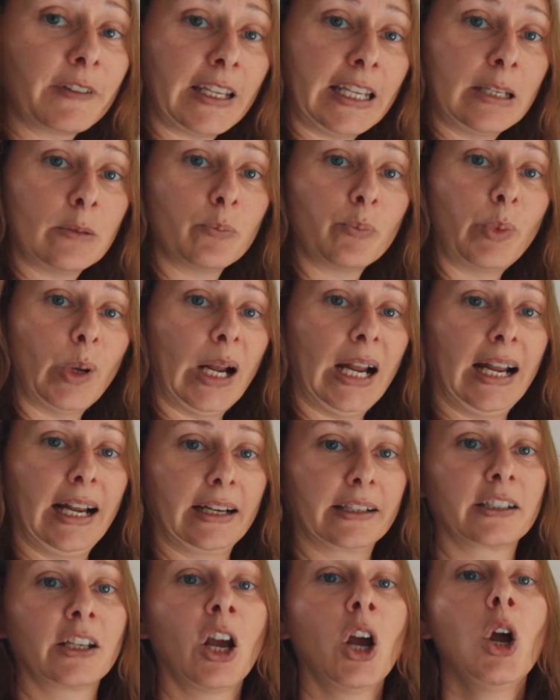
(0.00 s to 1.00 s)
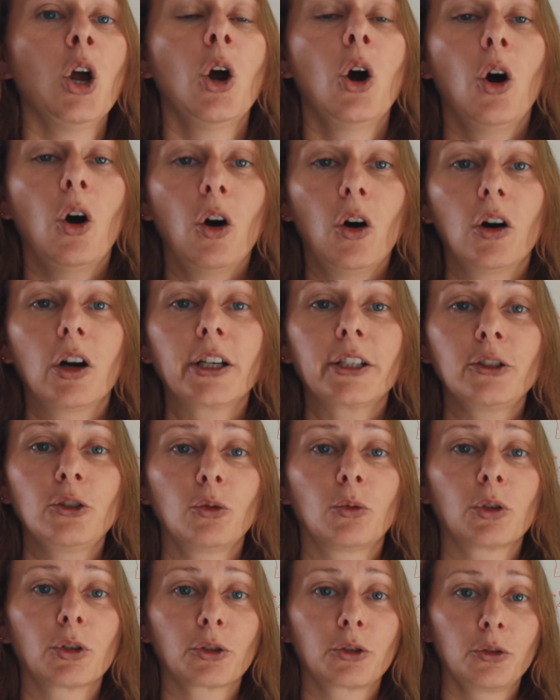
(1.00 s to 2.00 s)
impact on
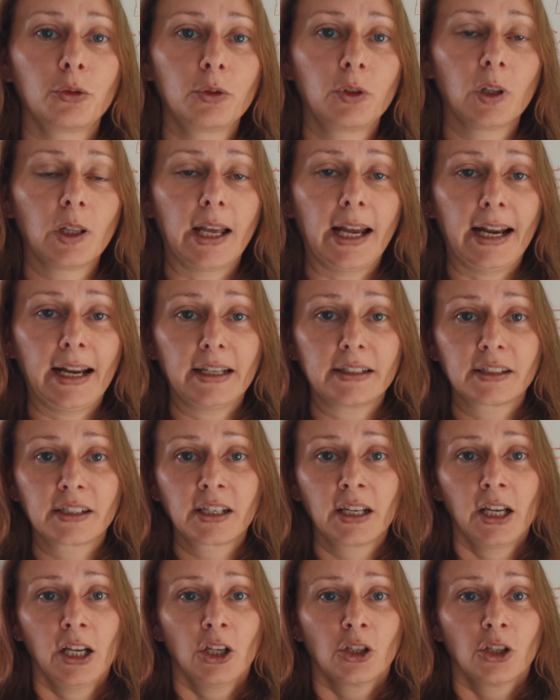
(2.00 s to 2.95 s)
your Google Ads.